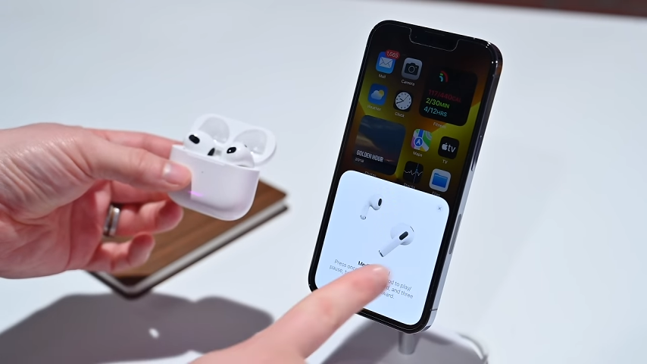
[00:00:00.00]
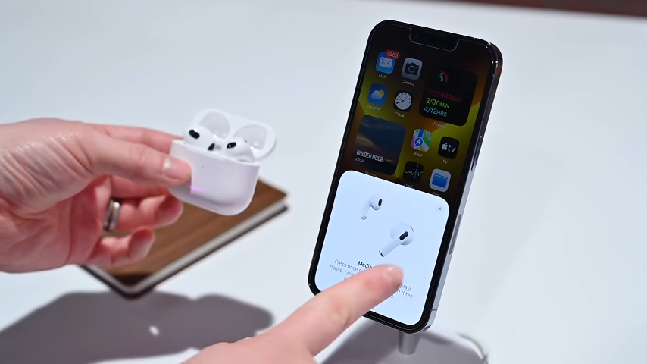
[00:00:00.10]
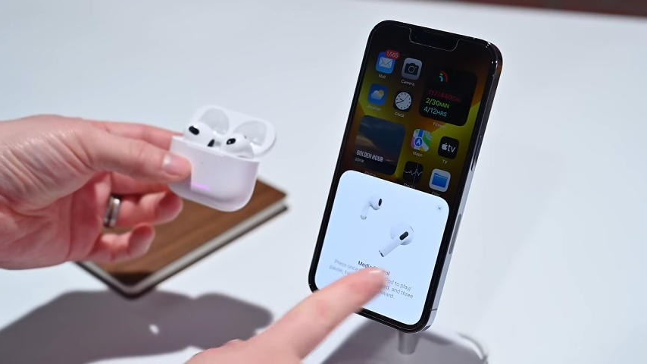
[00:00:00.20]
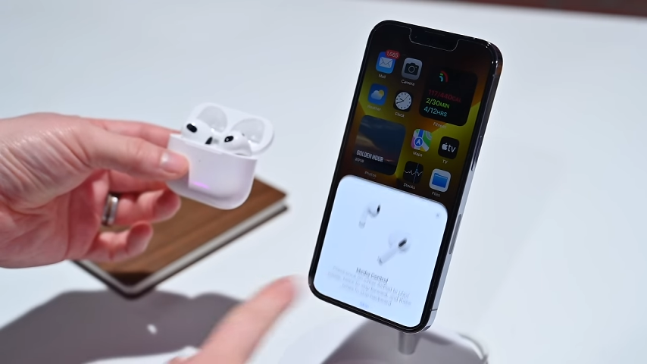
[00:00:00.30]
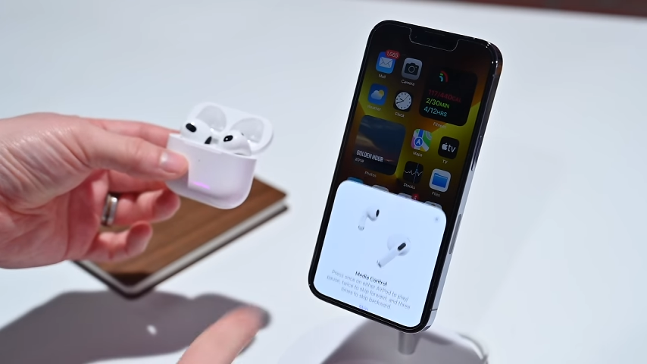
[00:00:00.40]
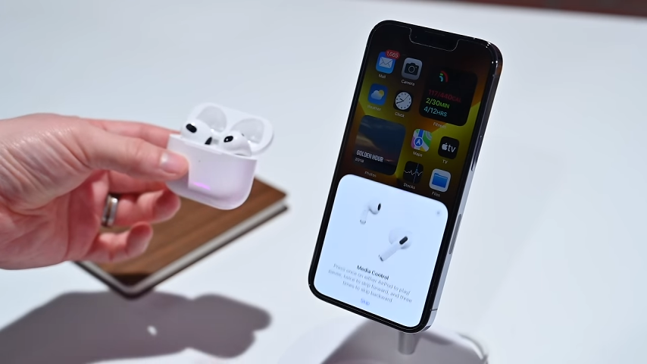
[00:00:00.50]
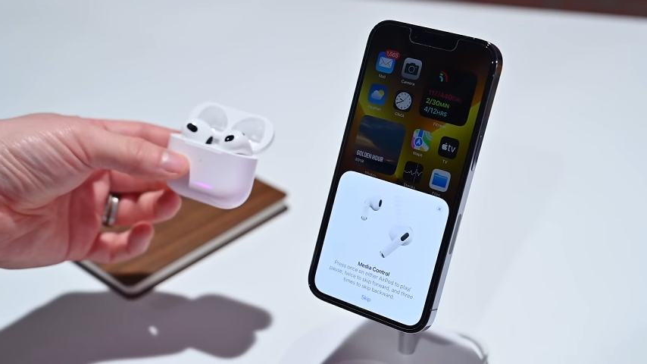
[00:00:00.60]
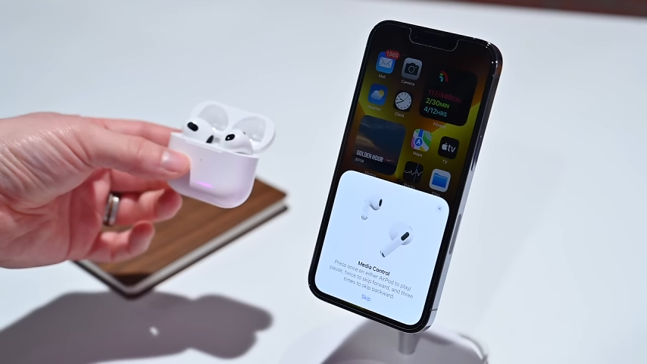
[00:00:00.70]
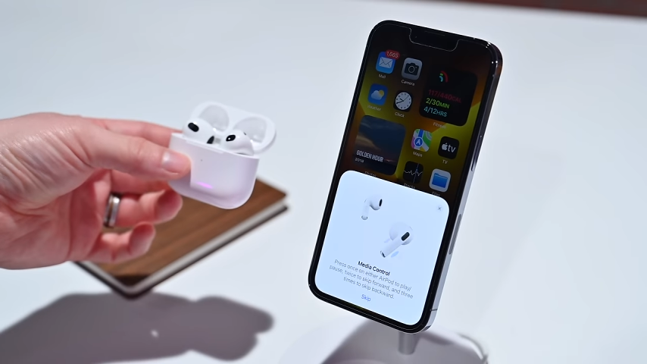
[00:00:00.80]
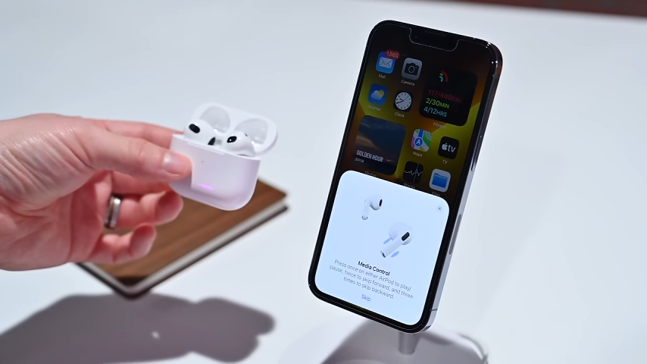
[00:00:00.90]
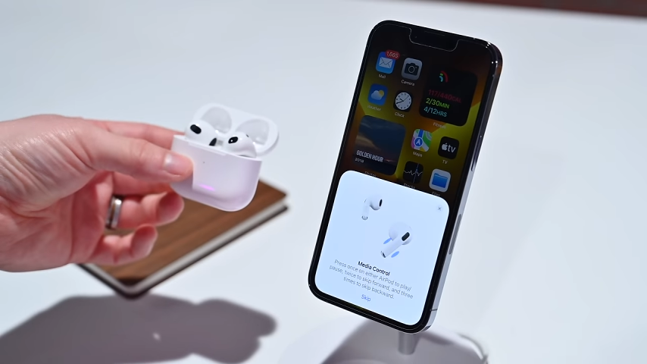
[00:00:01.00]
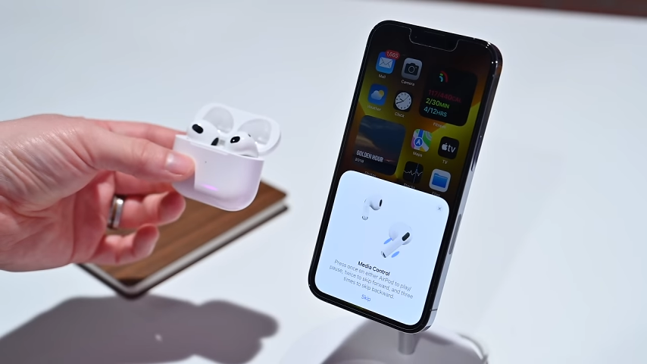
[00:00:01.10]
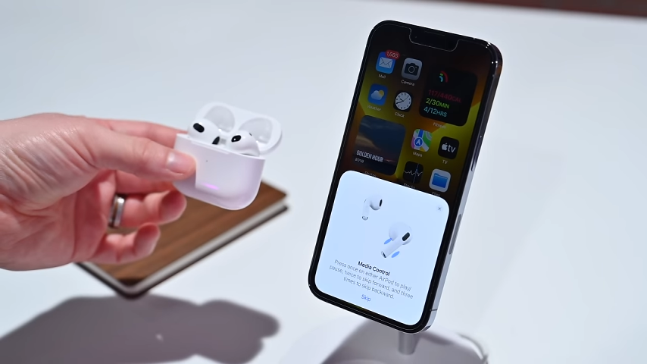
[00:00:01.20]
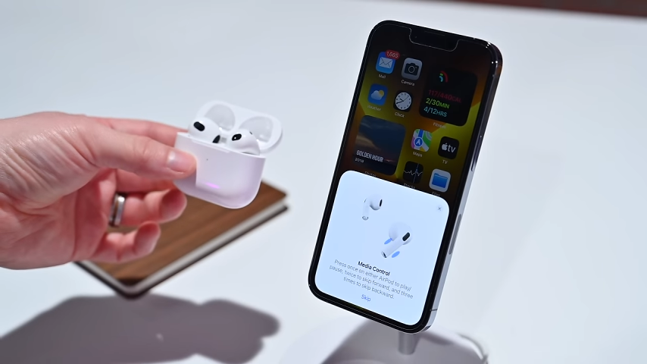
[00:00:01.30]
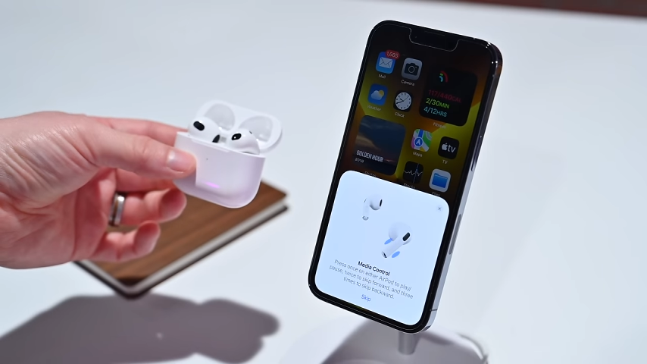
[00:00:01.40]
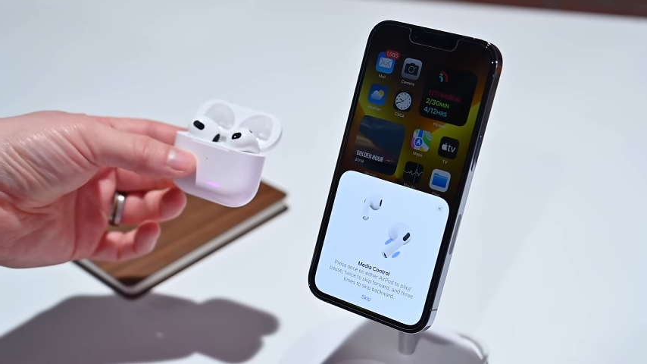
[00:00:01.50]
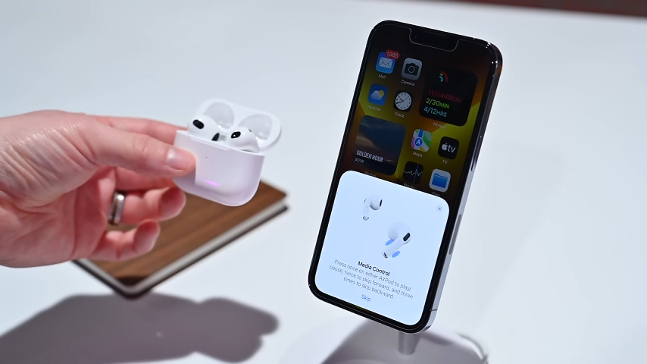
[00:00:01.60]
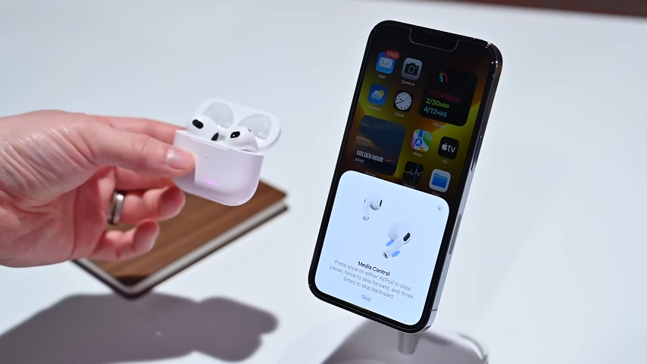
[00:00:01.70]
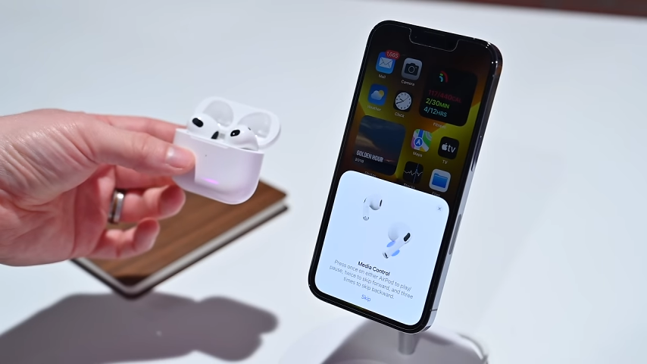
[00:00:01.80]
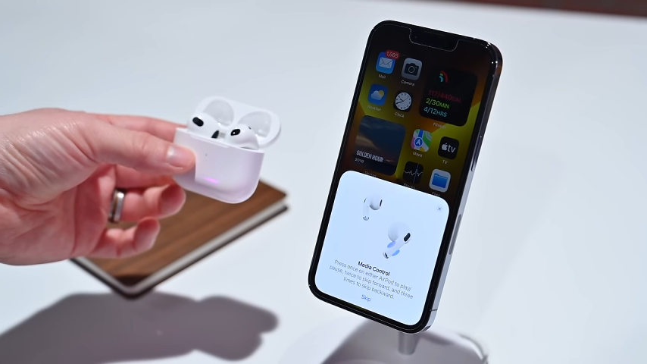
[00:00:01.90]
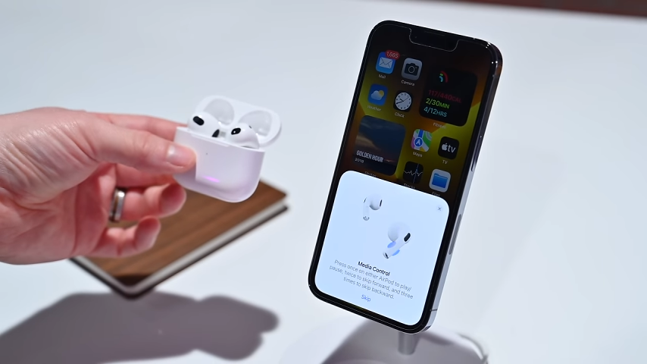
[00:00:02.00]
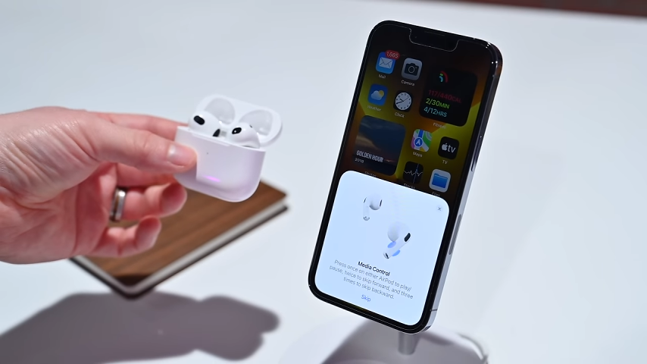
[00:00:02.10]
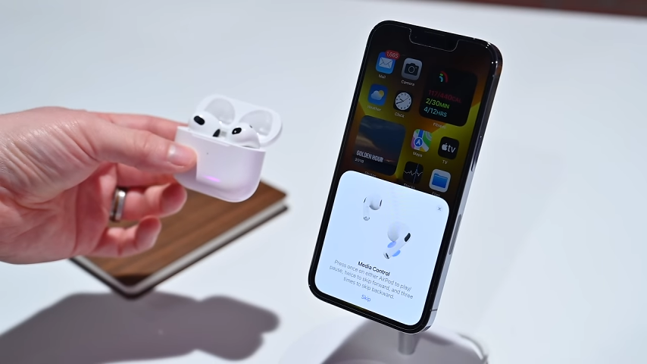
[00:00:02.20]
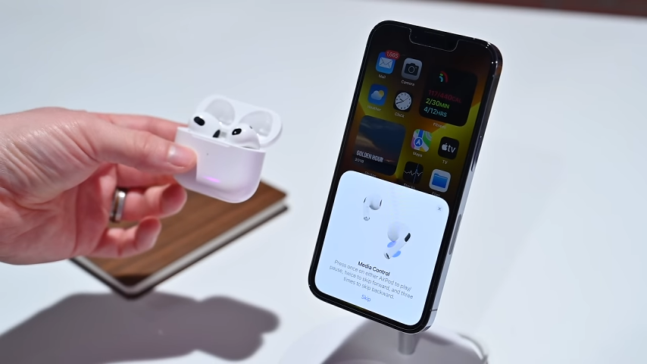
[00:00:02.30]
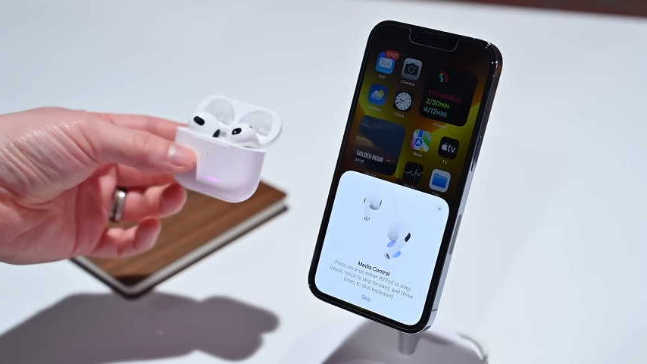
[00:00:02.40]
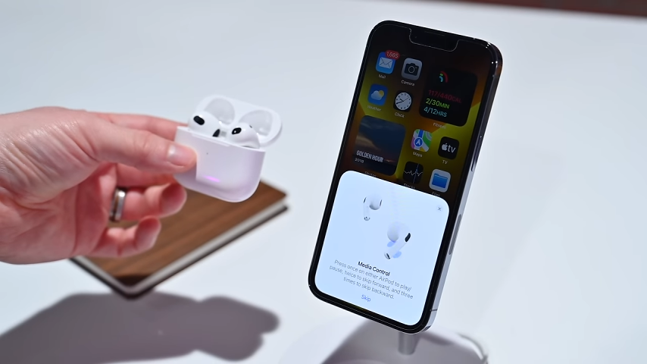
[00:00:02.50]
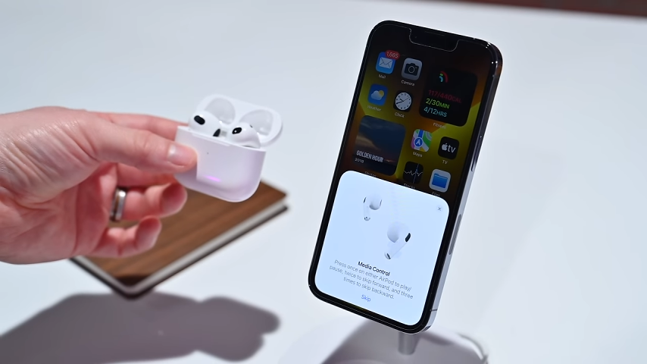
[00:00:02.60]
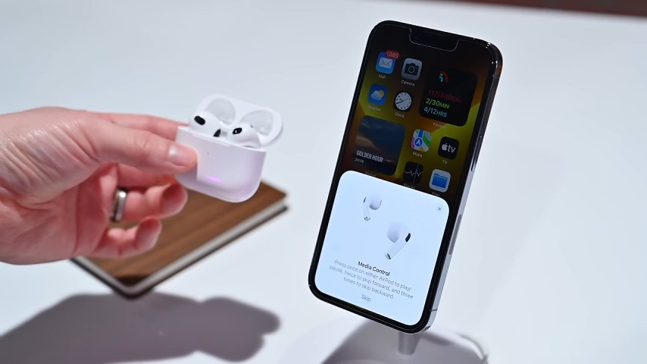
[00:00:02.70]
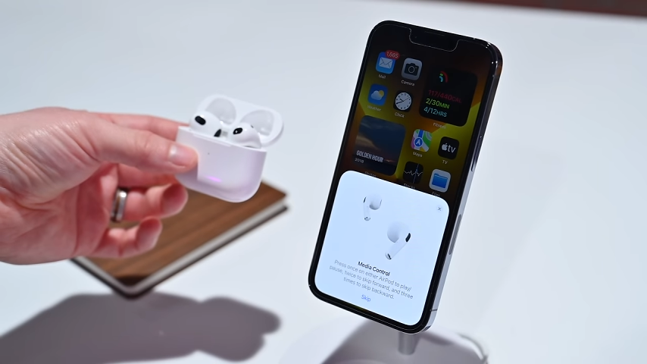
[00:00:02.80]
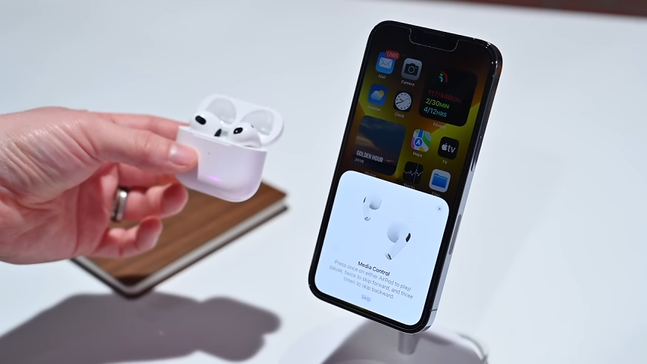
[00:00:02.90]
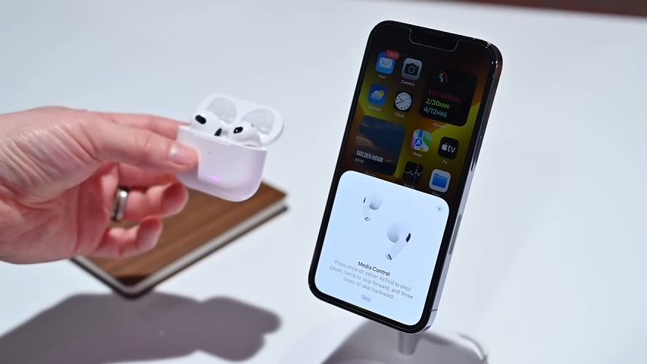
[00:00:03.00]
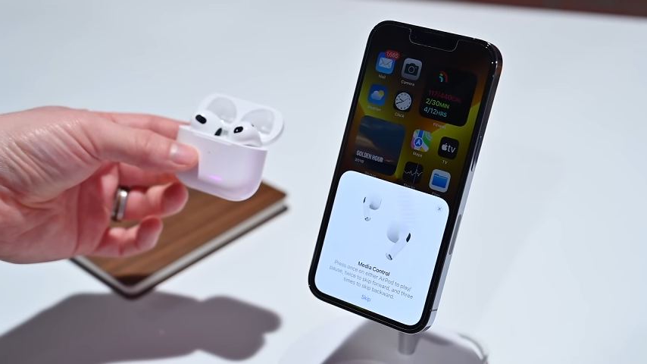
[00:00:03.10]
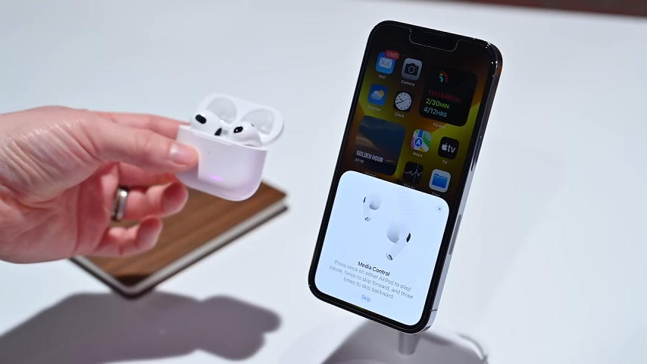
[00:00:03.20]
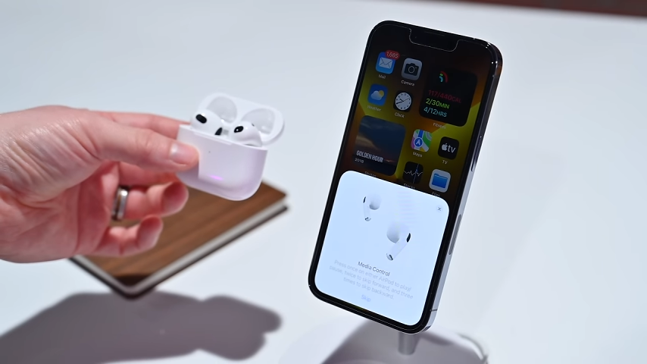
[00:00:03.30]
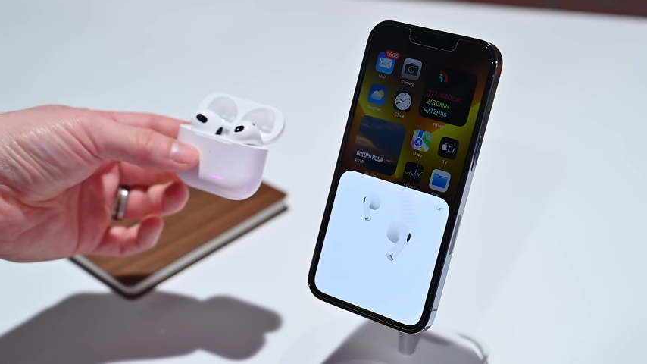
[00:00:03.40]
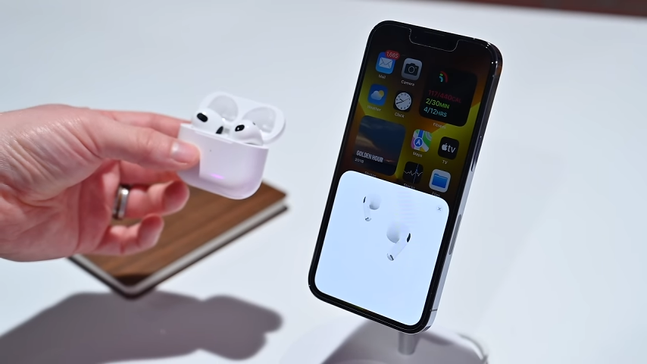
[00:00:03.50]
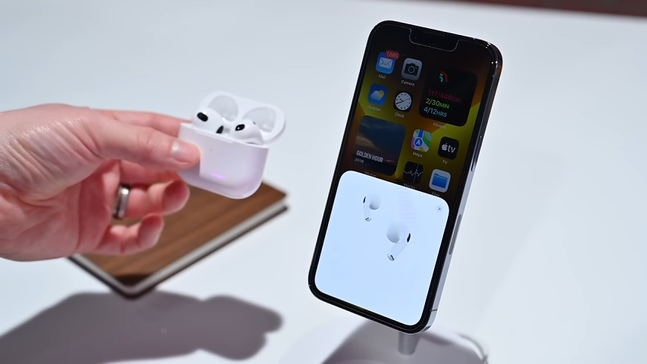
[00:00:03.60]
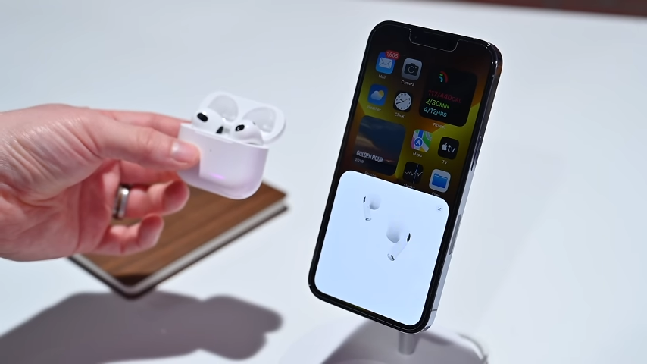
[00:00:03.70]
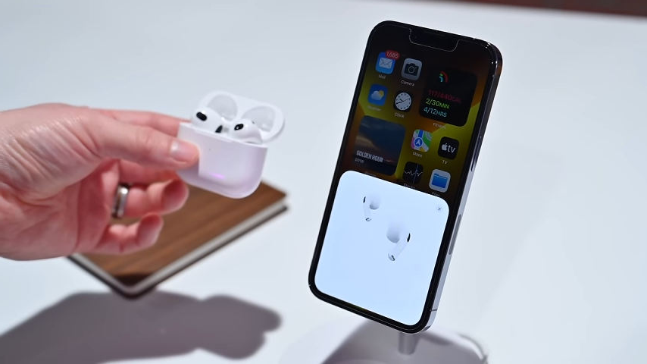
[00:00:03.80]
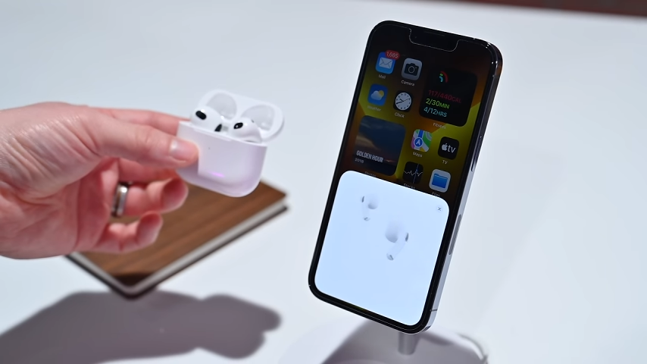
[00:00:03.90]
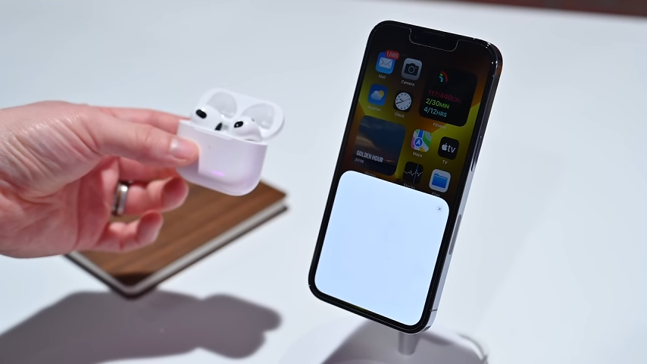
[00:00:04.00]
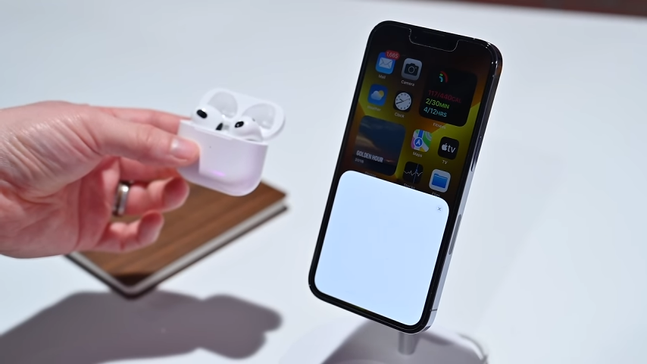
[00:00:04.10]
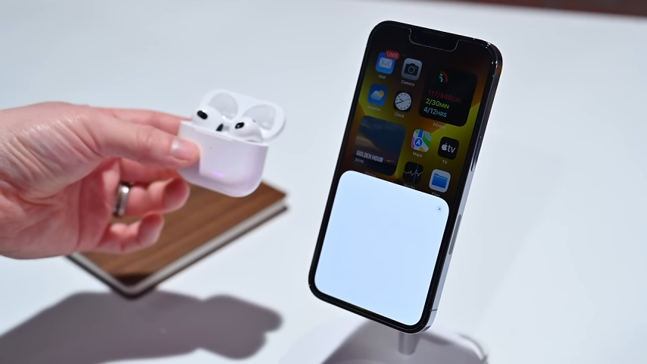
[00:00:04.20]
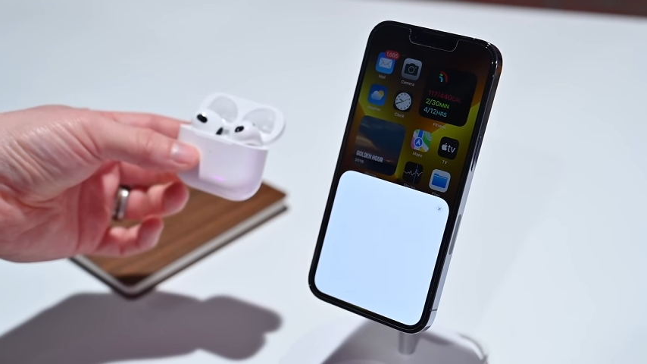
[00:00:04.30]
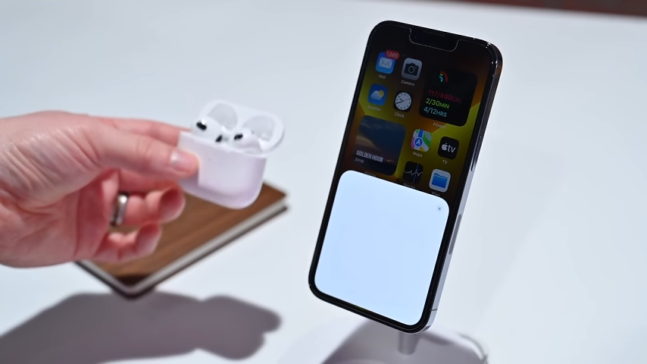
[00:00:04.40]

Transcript: Nobody's mouth can be seen.